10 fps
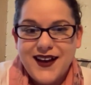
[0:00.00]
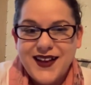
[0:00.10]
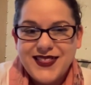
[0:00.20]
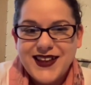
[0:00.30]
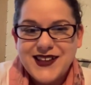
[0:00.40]

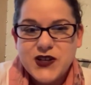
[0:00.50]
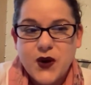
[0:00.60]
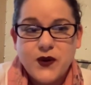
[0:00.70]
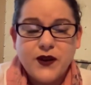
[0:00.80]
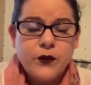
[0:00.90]
they
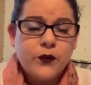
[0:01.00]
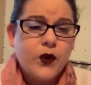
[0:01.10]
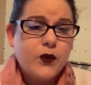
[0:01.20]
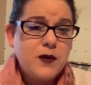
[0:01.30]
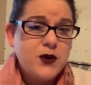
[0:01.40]
show, well,
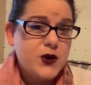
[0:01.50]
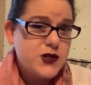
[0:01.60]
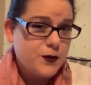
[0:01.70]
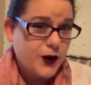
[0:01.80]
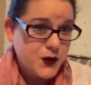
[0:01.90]
women are
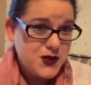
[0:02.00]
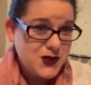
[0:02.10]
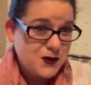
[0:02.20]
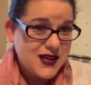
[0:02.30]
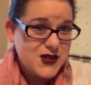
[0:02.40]
supposed to
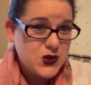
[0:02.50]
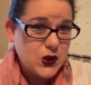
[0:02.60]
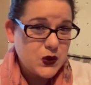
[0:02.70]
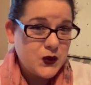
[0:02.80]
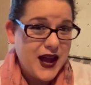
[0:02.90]
be a
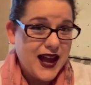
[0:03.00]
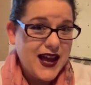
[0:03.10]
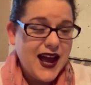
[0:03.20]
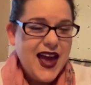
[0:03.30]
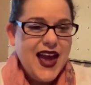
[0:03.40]
certain
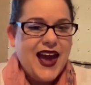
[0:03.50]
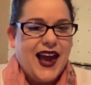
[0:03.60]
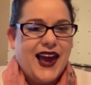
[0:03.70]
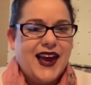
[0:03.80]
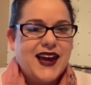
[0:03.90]
way,
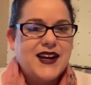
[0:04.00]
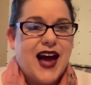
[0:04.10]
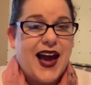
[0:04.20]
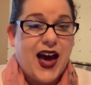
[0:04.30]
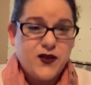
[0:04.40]
and I
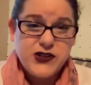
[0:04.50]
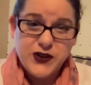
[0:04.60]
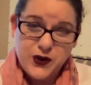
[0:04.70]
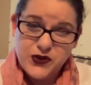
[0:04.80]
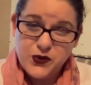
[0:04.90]
have to
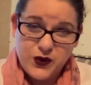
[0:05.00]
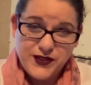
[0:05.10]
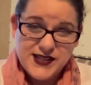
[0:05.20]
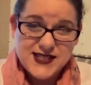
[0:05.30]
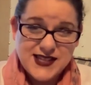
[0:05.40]
go through all
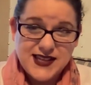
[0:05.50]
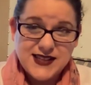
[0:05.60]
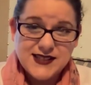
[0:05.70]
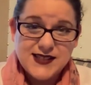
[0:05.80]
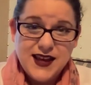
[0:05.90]
these
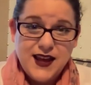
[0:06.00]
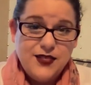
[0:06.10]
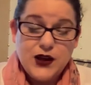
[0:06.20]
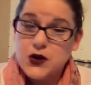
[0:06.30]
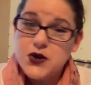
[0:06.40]
things
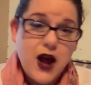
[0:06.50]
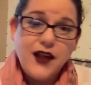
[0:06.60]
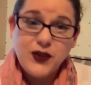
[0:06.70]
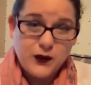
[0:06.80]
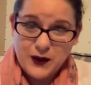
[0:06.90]
that are
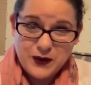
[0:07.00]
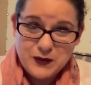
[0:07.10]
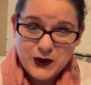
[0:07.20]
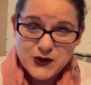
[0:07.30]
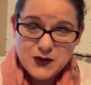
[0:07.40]
not the way
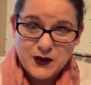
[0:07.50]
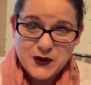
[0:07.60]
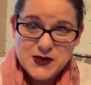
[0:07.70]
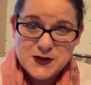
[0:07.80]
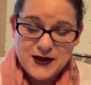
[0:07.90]
women are
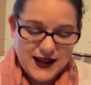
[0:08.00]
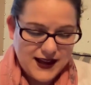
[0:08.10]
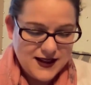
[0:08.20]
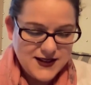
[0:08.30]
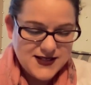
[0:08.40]
supposed to be.
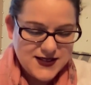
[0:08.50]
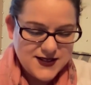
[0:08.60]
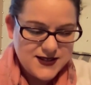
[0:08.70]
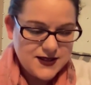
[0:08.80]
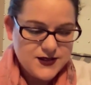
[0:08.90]
And this
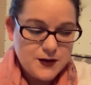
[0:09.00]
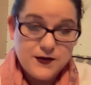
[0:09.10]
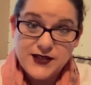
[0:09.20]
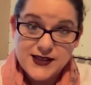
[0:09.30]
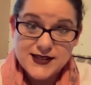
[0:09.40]
is some
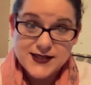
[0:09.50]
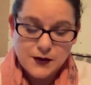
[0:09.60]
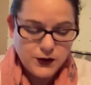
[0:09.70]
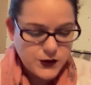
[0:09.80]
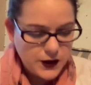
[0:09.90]
of these
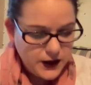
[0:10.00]
examples.